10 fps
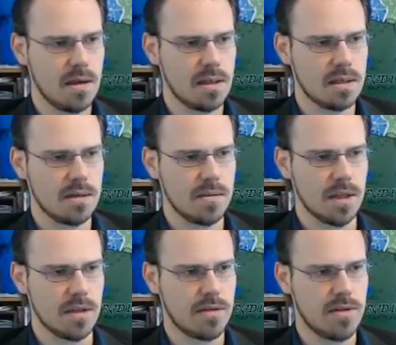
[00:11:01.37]
He'd be a
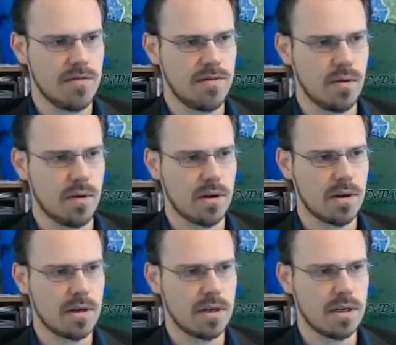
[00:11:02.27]
3-4,
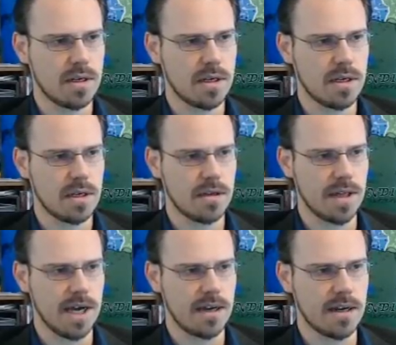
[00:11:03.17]
kill
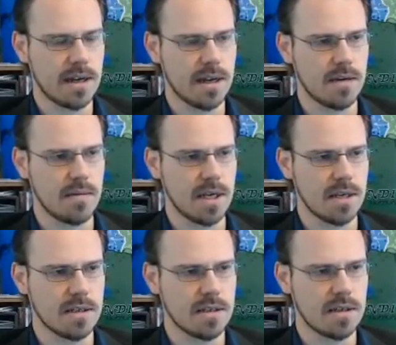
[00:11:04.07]
that, and then
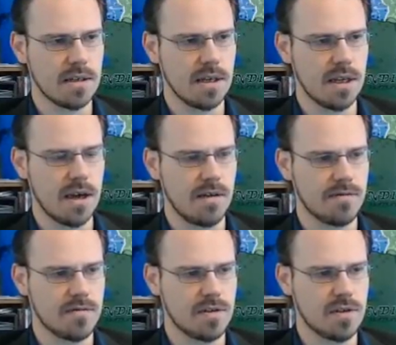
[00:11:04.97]
he'd have
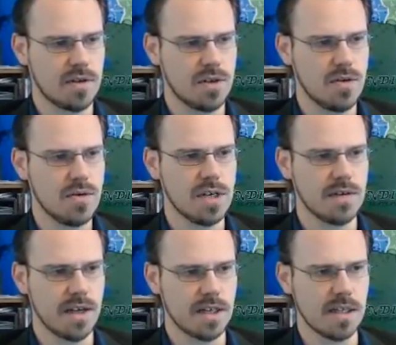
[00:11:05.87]
2
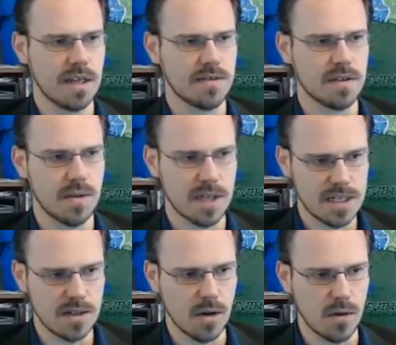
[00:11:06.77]
defense left, so this
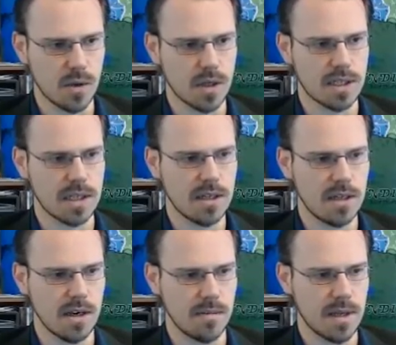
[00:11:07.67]
alone wouldn't kill
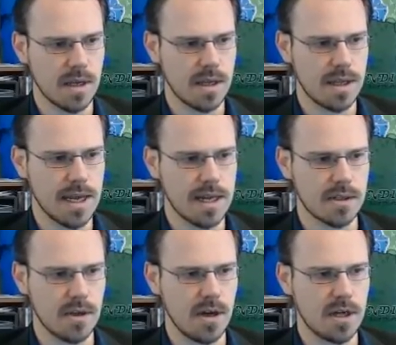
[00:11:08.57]
him. That
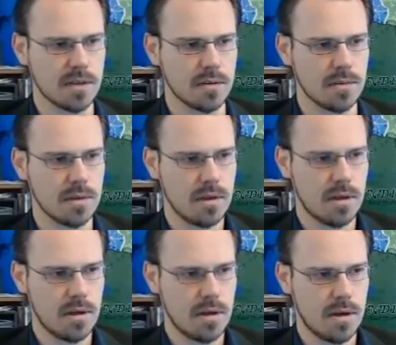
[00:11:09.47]
is awesome.
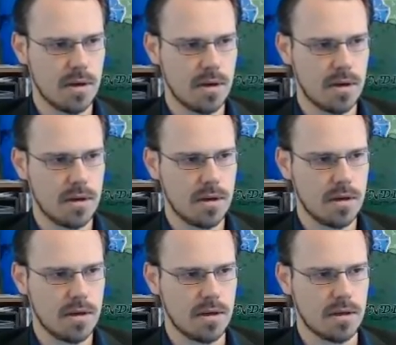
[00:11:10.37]
We must
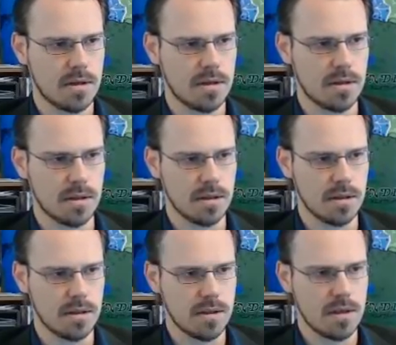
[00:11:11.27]
cleanse the
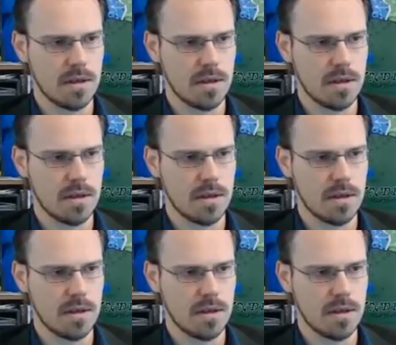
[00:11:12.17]
Sunwell.